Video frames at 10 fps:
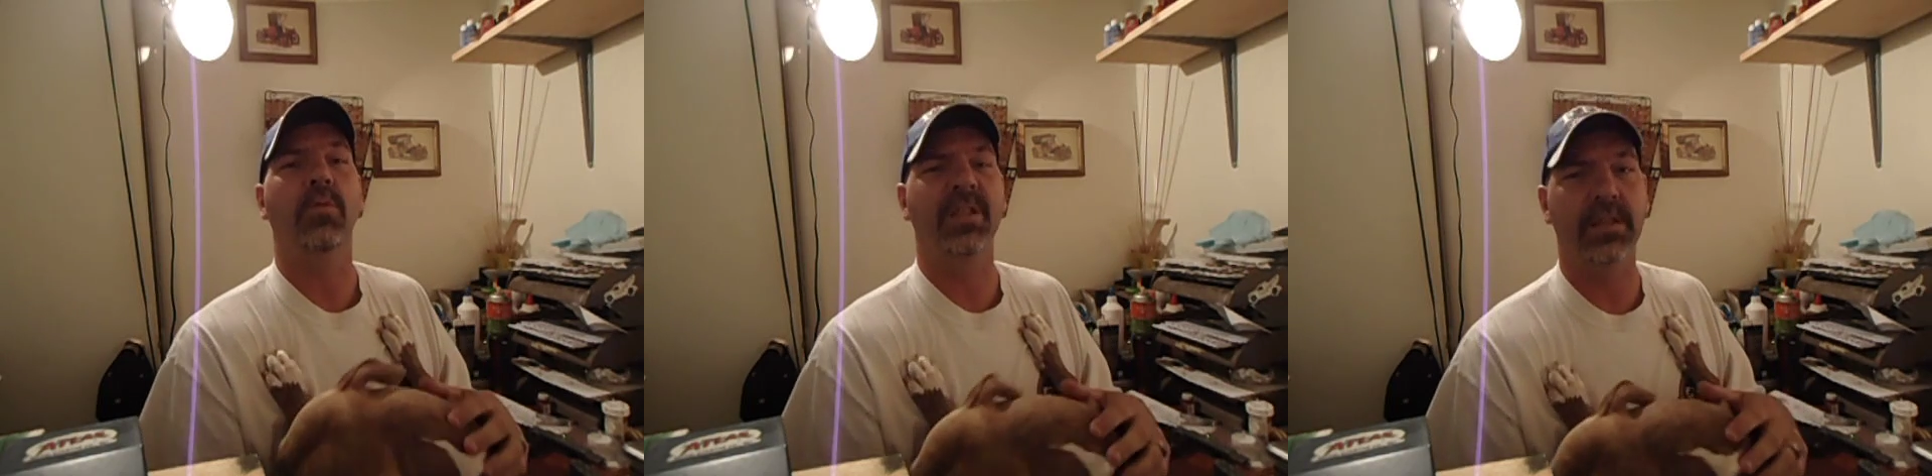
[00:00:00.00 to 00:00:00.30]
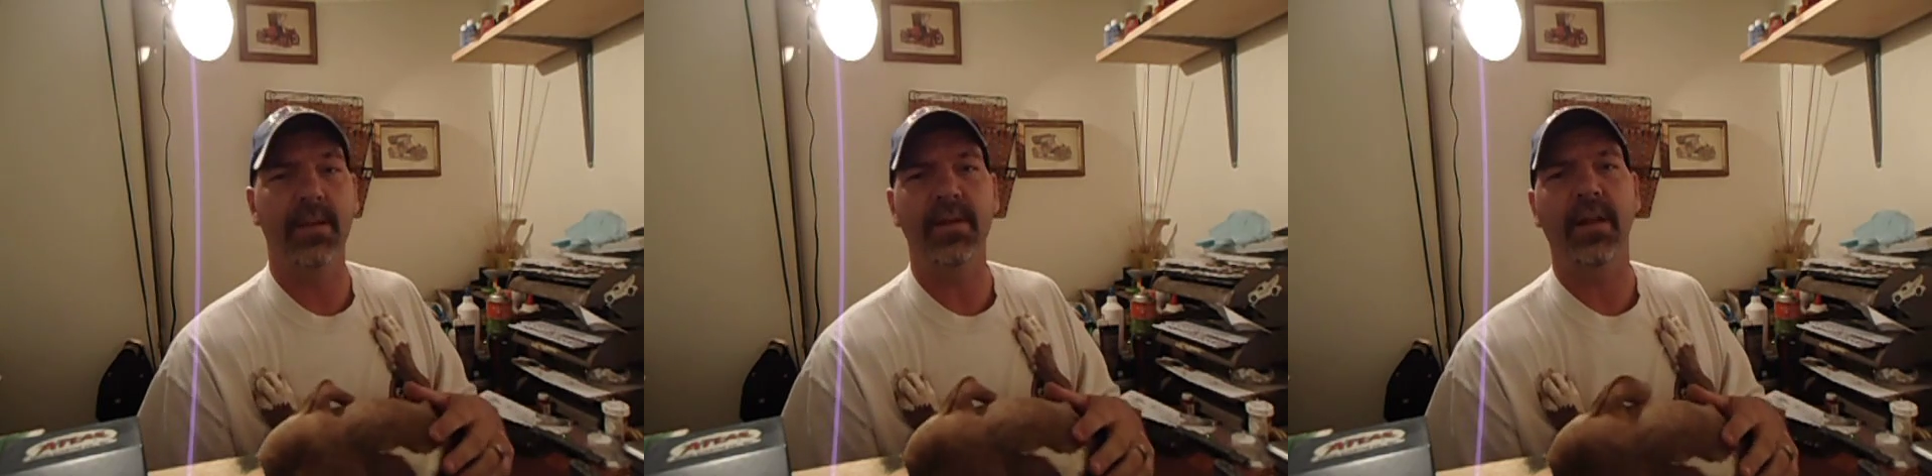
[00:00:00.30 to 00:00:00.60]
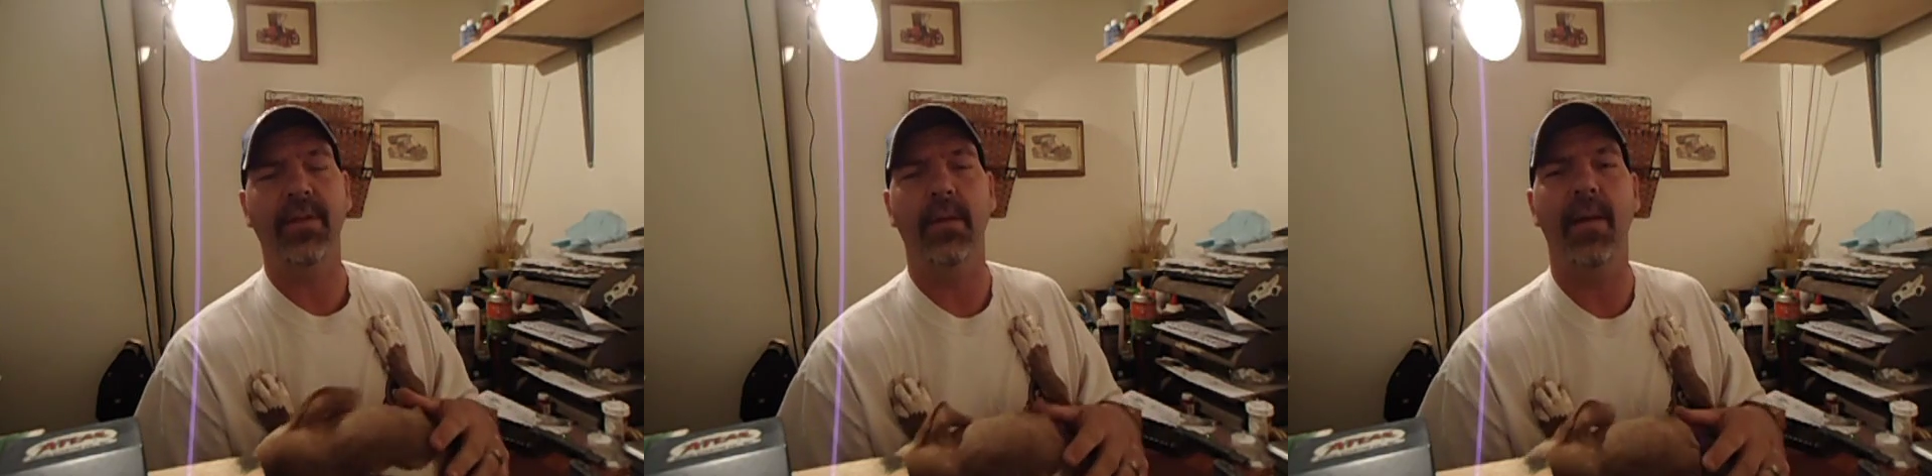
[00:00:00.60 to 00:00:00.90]
was
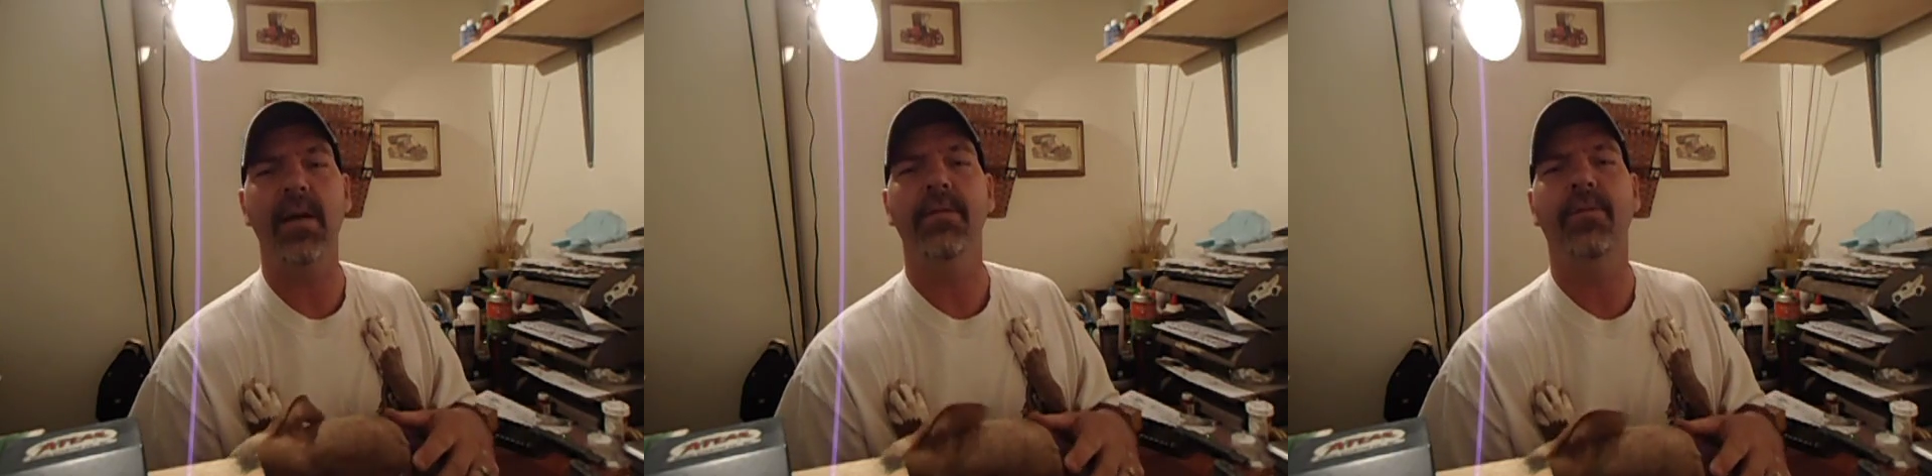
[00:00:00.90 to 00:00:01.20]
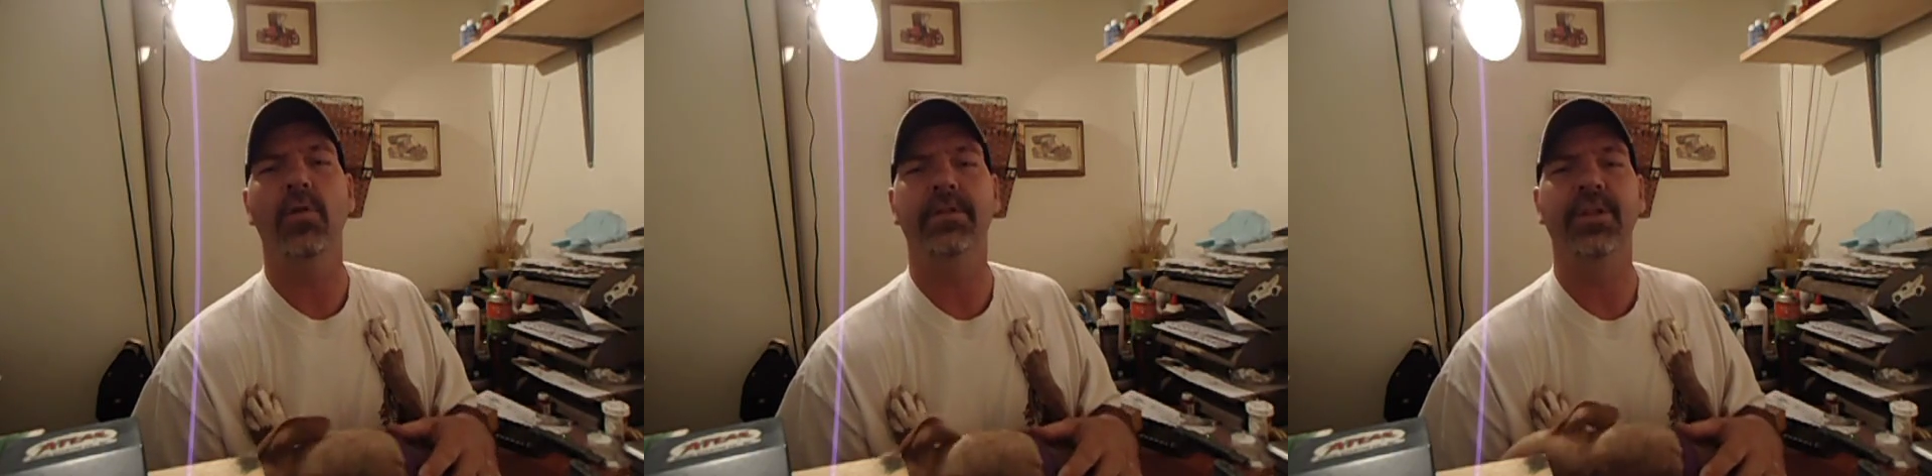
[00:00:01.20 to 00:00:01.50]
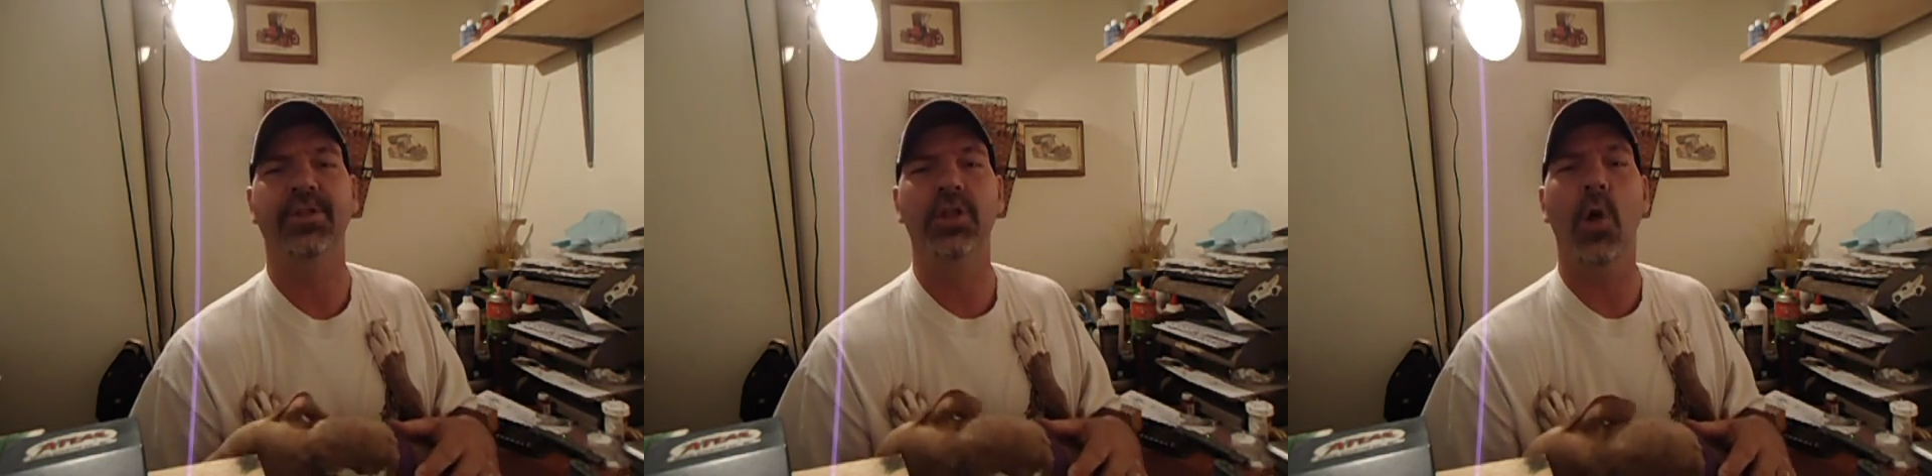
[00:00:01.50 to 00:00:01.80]
limiting the amount of
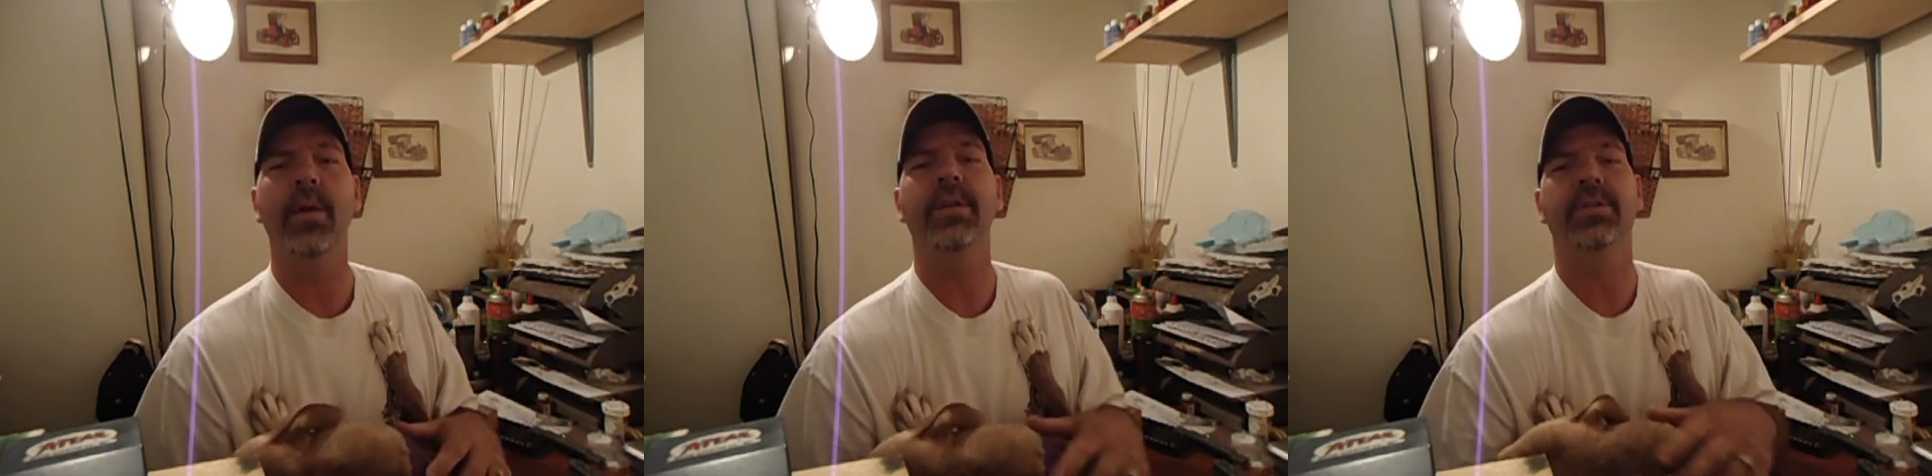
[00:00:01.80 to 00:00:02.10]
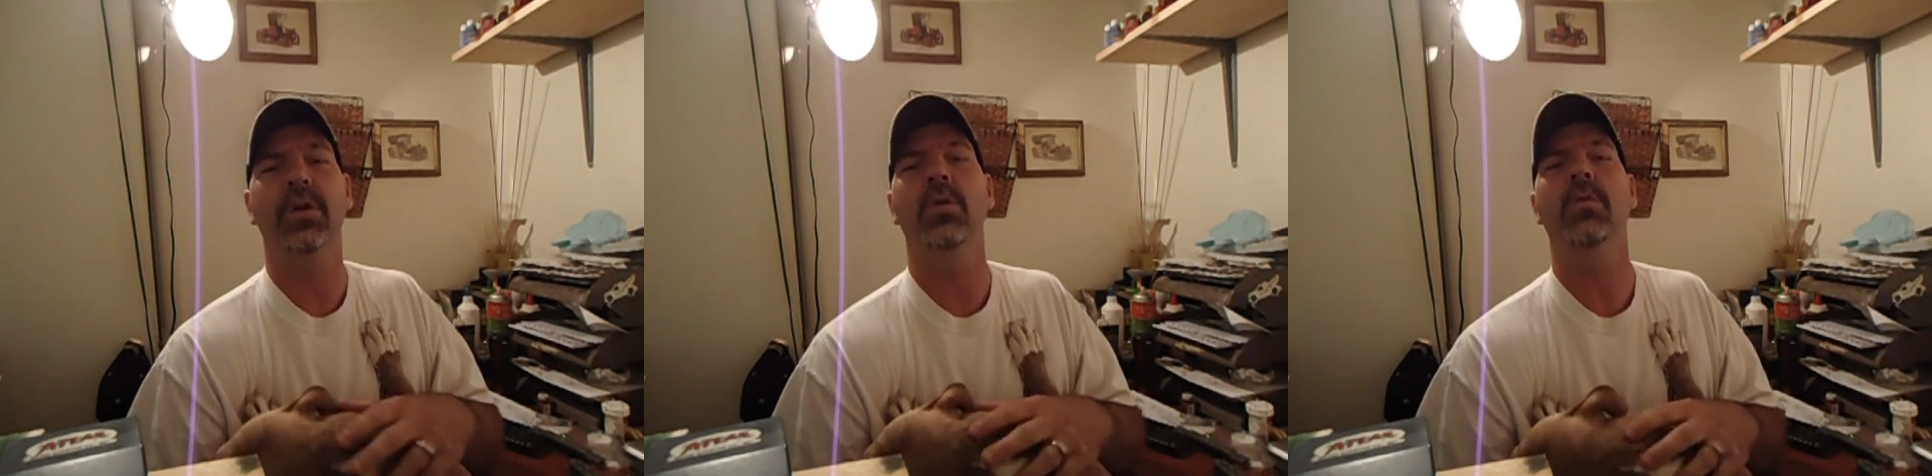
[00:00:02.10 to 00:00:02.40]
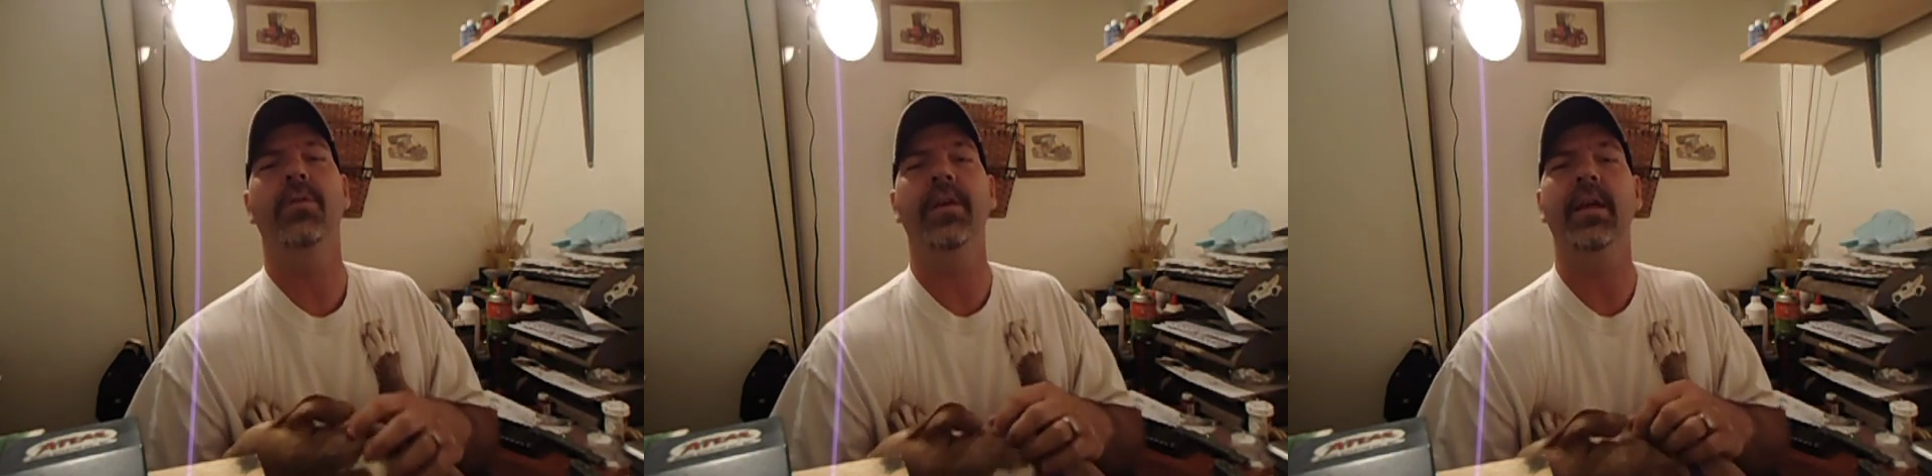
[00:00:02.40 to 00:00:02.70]
voltage going
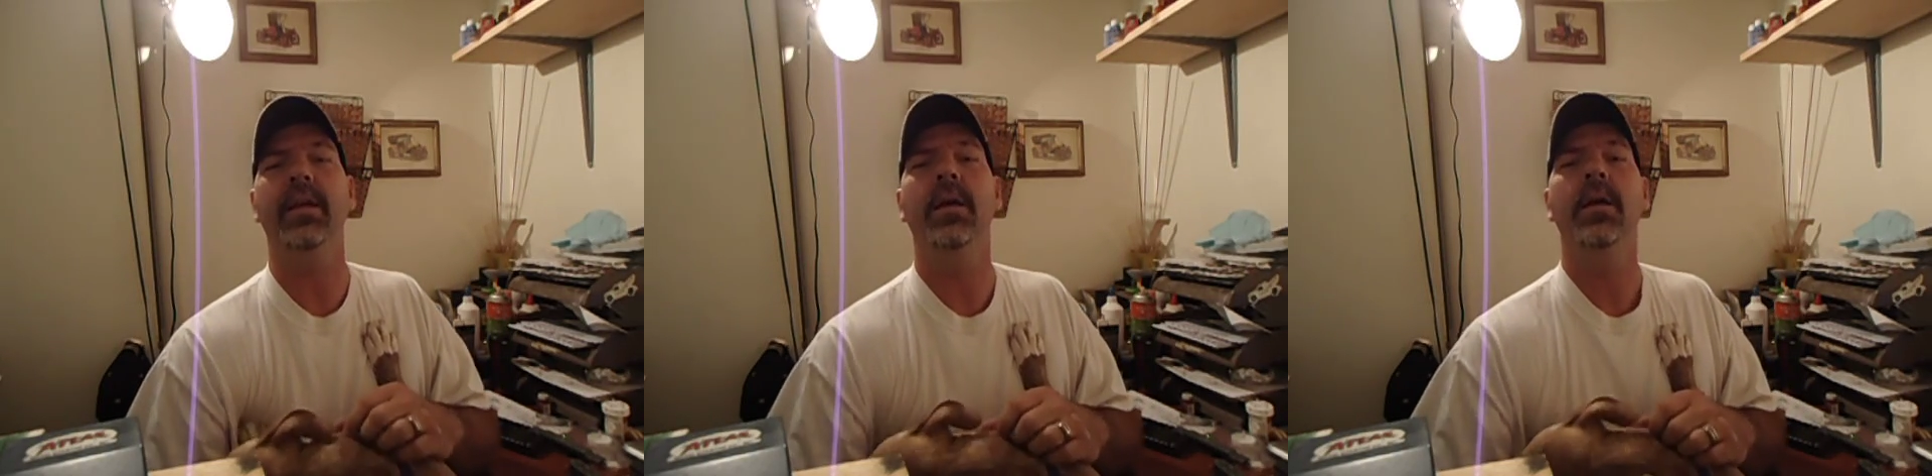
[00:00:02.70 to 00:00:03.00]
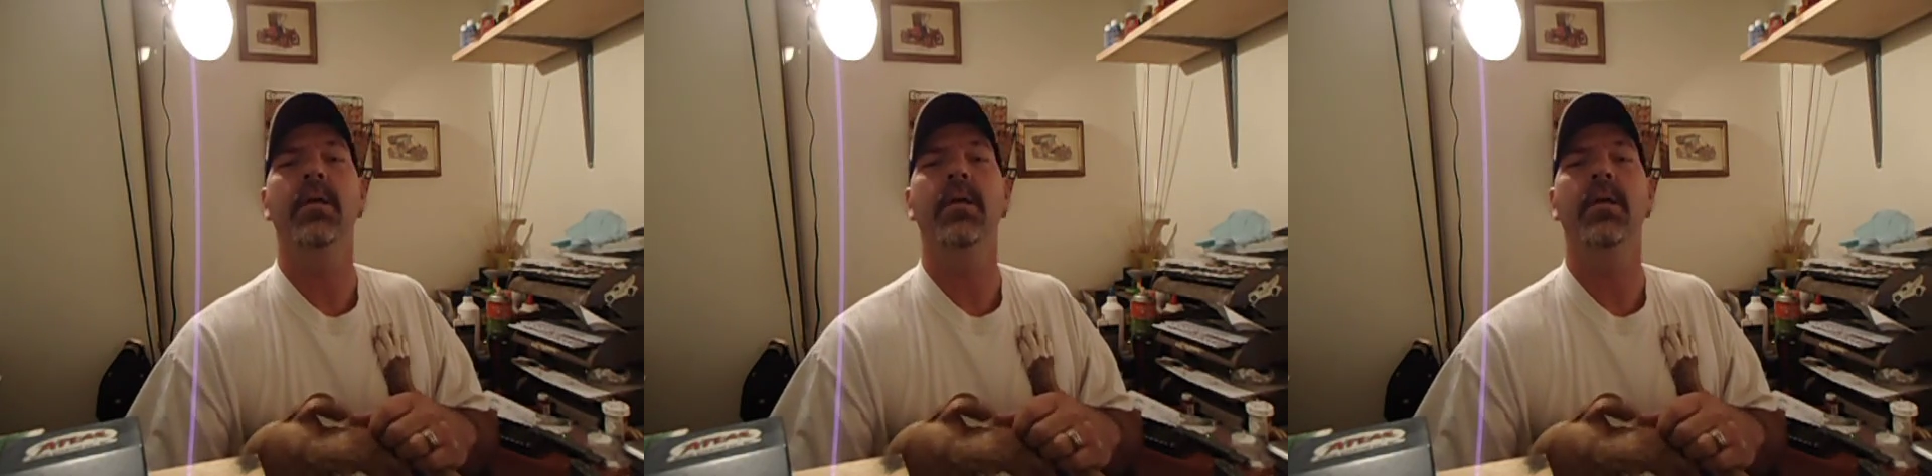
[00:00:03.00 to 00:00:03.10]
to the